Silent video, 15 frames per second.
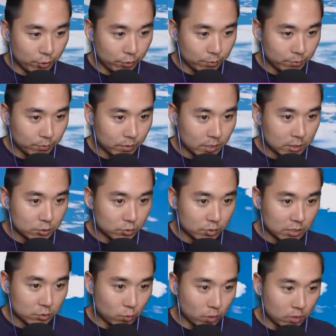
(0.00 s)
broom.
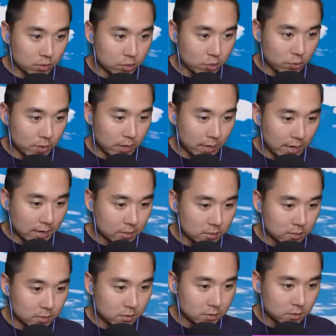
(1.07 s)
This works too, I
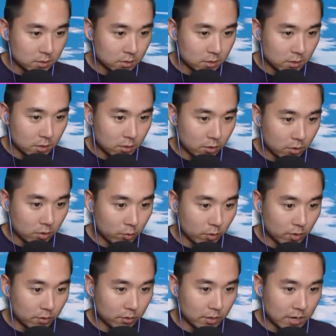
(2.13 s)
guess. Alright, here
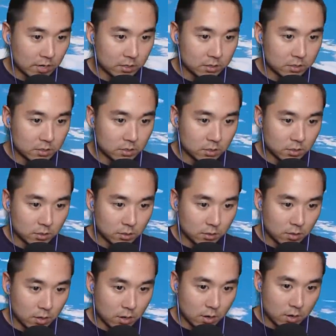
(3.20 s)
we go, guys.
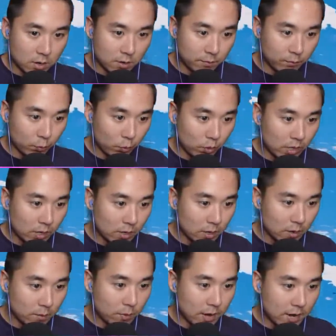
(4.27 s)
We need to
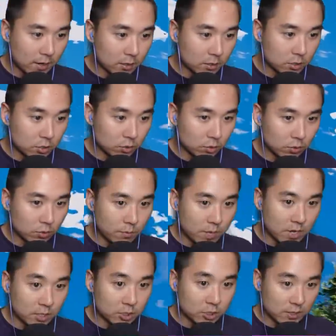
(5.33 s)
head back to the
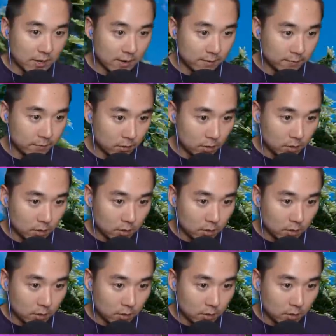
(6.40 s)
mine shaft.